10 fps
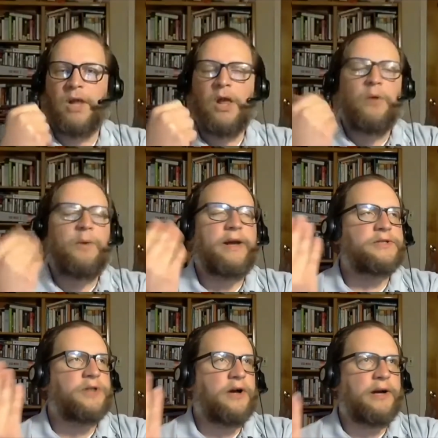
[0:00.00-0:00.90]
We can
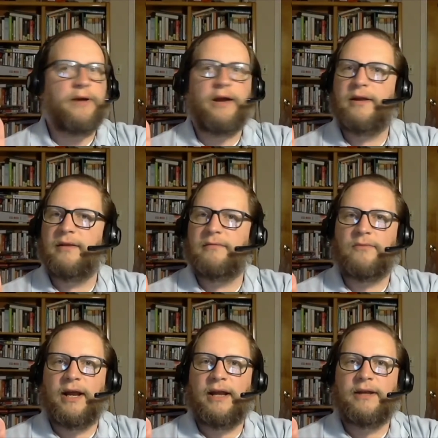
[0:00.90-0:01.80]
talk about it,
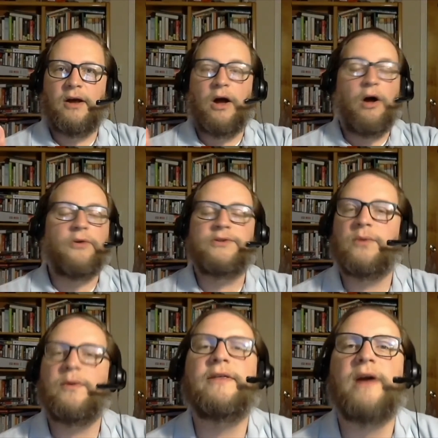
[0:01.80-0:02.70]
right, also
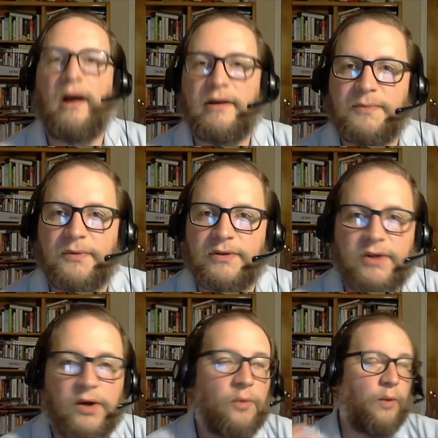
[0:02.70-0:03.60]
with the Gospels.
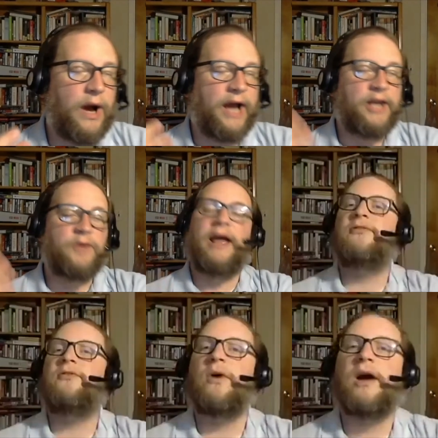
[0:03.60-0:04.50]
Why do we have
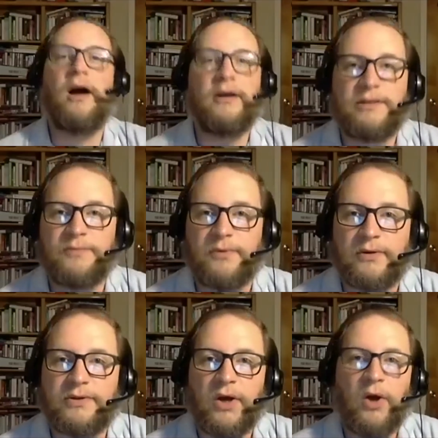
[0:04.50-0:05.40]
4
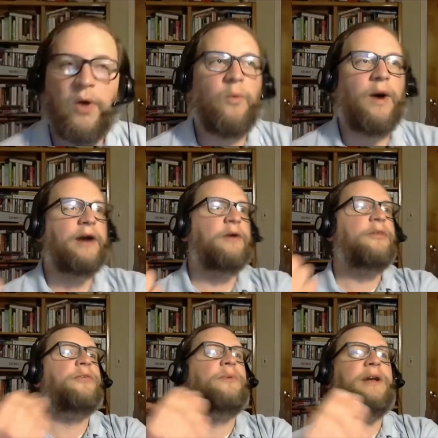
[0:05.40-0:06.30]
Gospels? Why are
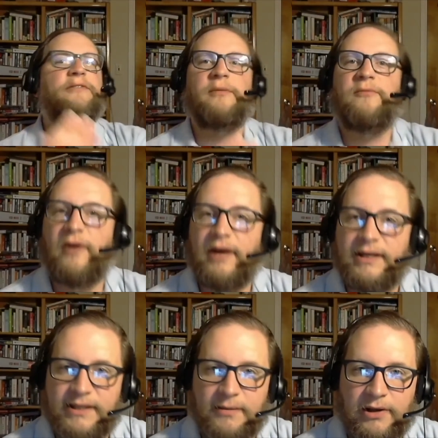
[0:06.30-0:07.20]
3 of them very
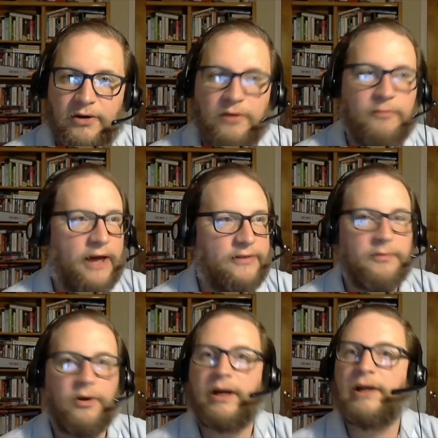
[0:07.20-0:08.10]
similar, Matthew,
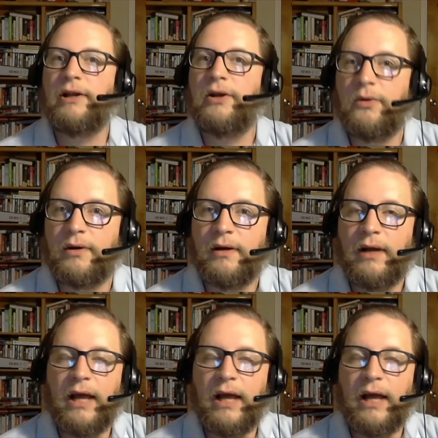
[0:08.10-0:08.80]
Mark, and Luke?